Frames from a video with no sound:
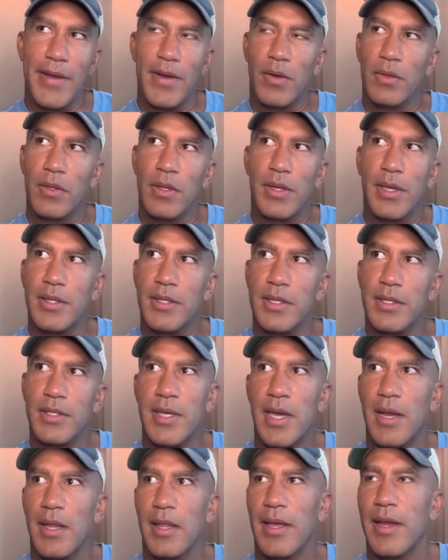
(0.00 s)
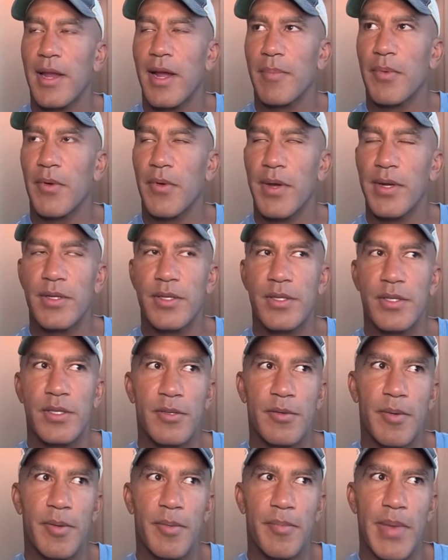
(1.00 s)
I don't look at the satellite operators
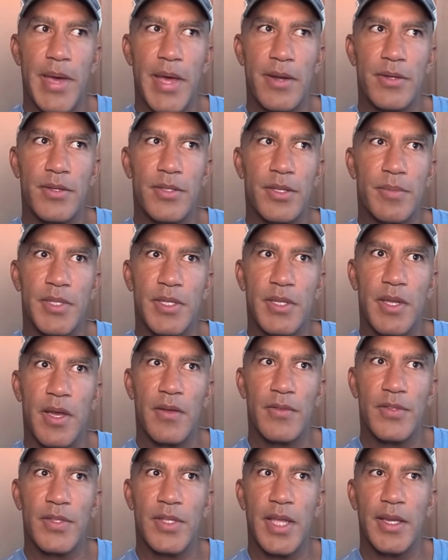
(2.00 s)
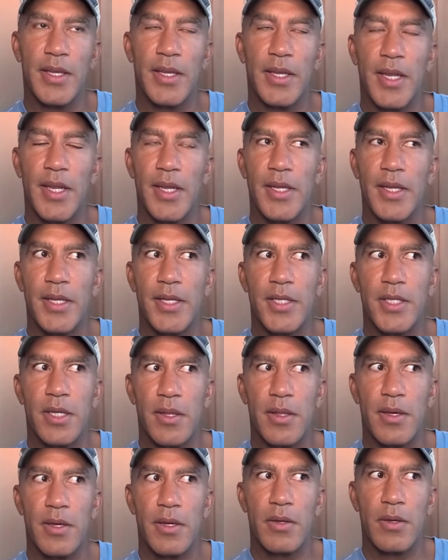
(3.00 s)
as competitors themselves. They need
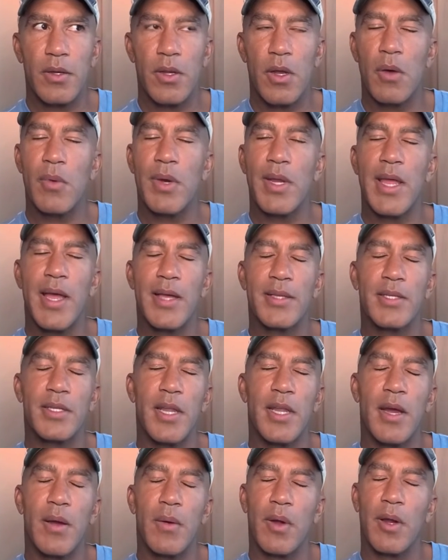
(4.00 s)
each other. No one has a